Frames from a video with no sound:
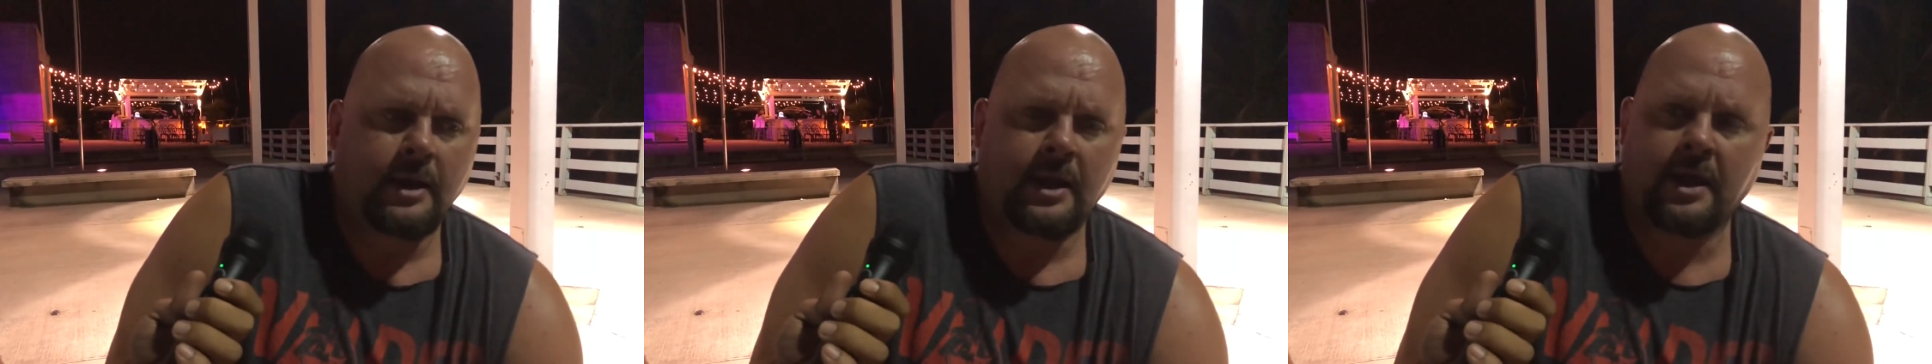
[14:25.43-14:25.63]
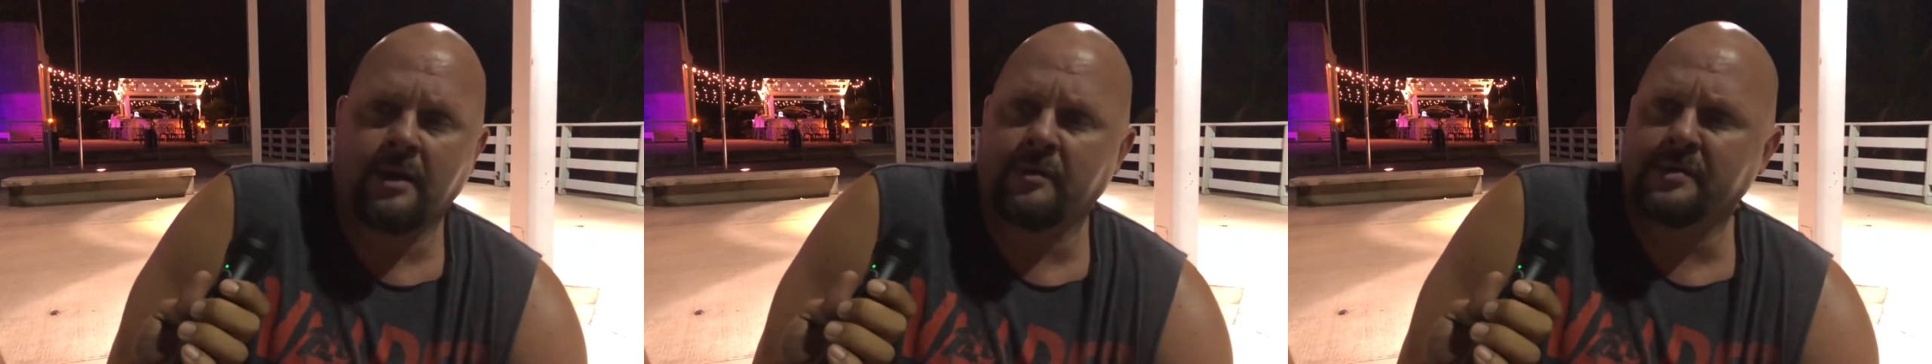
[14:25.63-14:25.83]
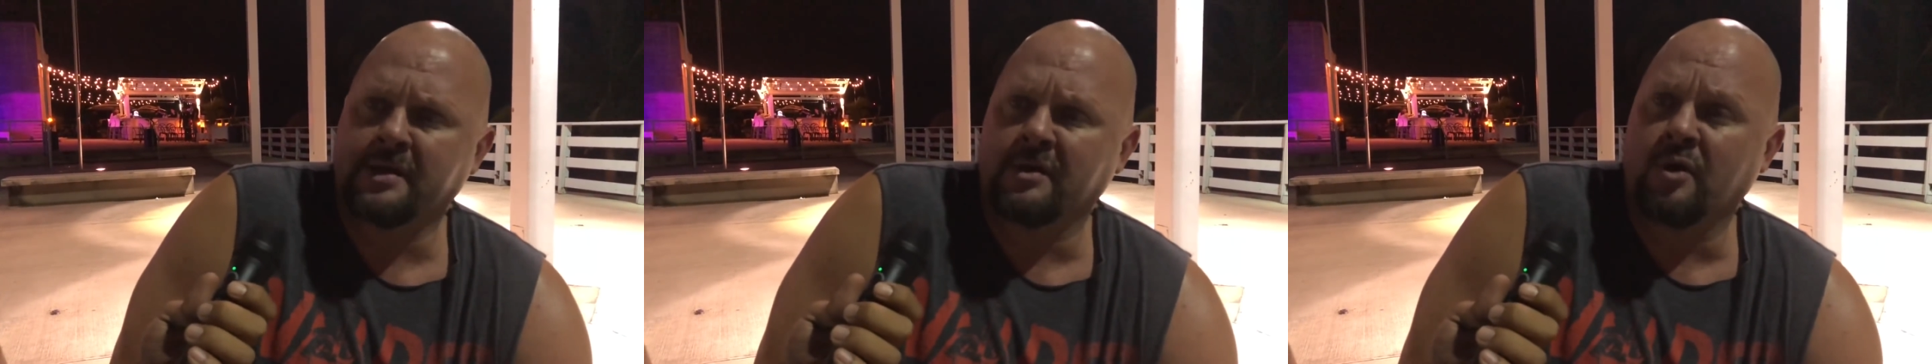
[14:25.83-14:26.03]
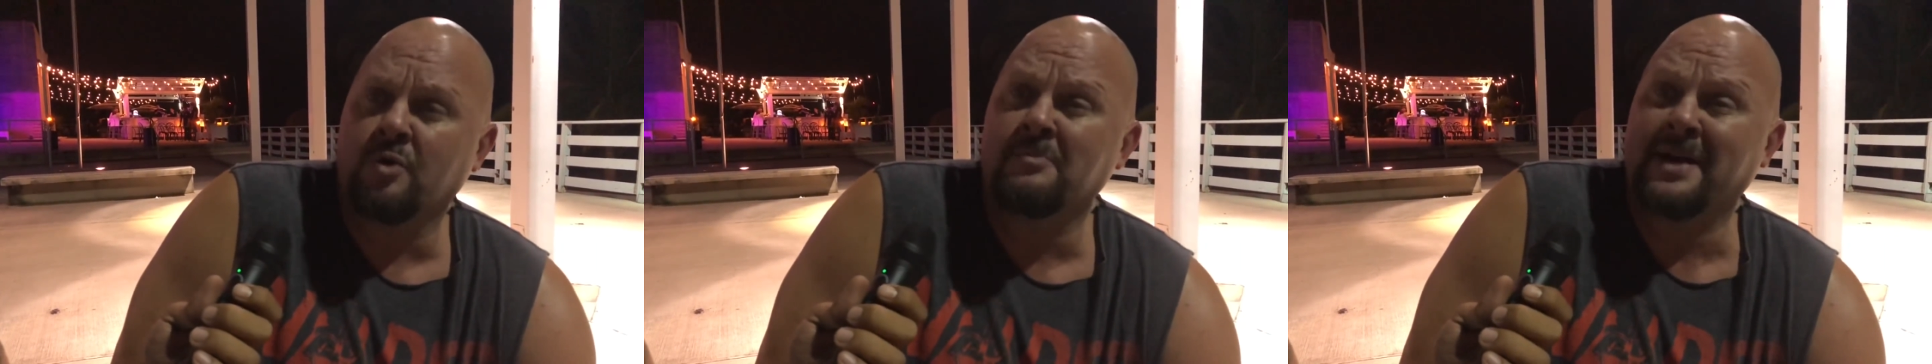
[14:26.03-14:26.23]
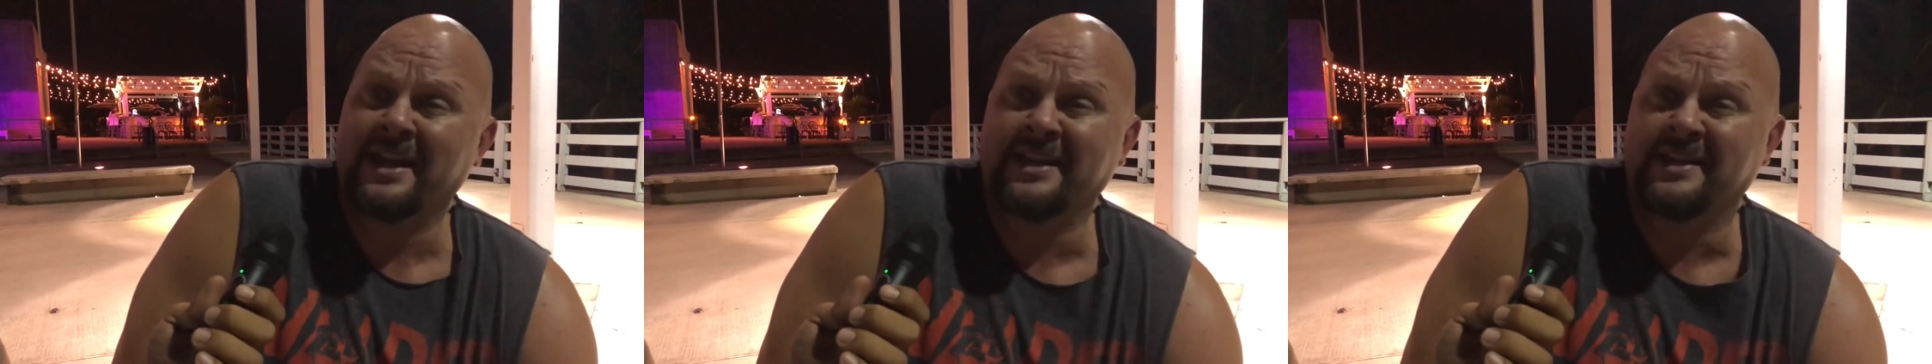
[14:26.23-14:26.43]
And it was like, oh
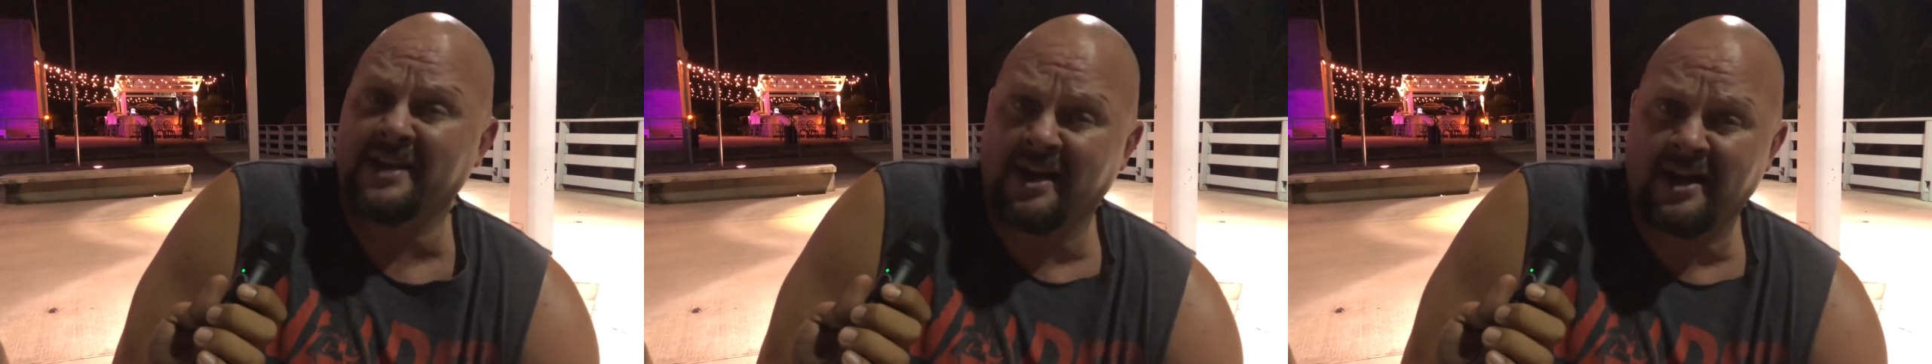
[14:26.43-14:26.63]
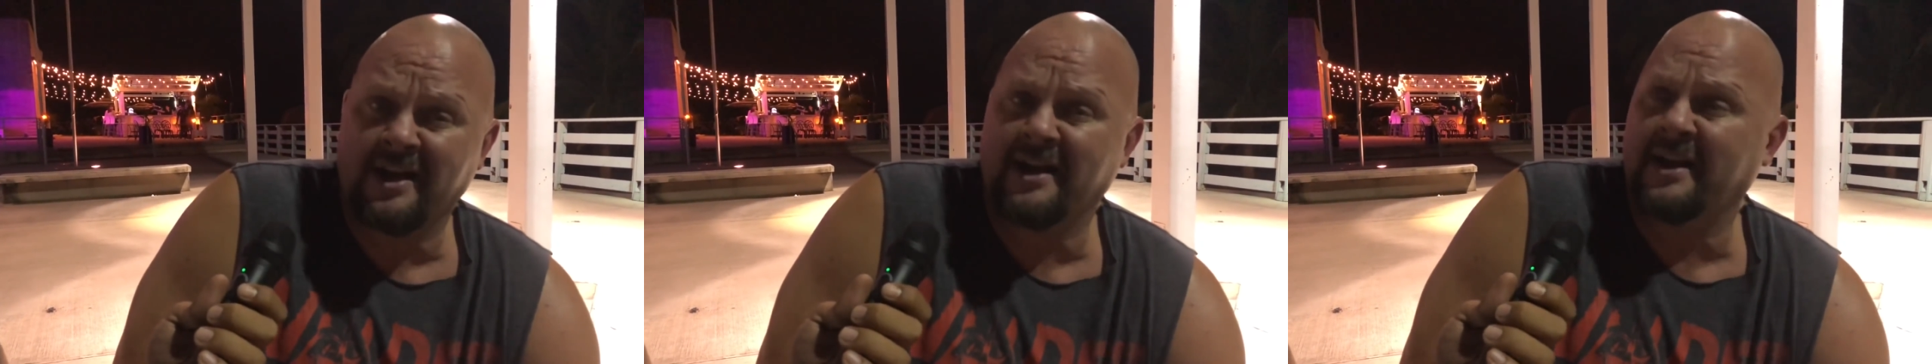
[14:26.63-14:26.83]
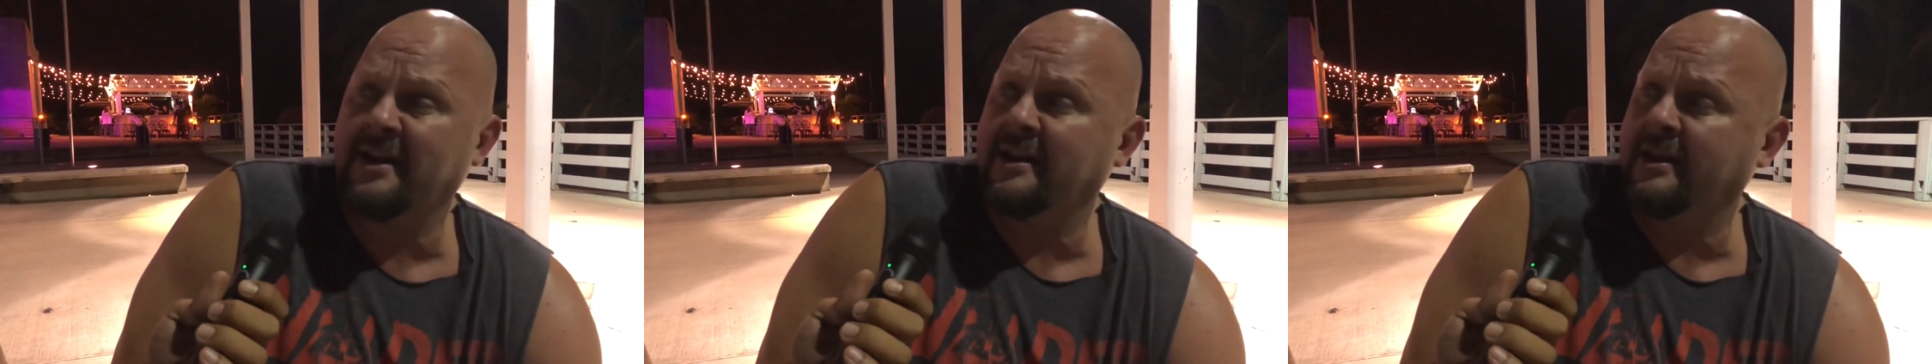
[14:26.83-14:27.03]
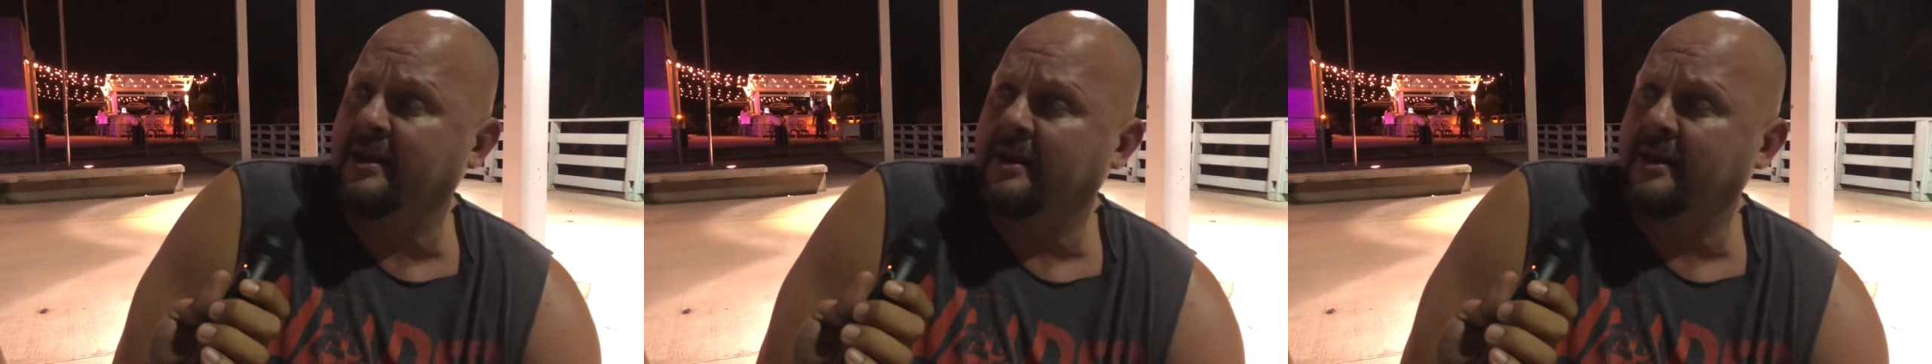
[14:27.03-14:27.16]
my God!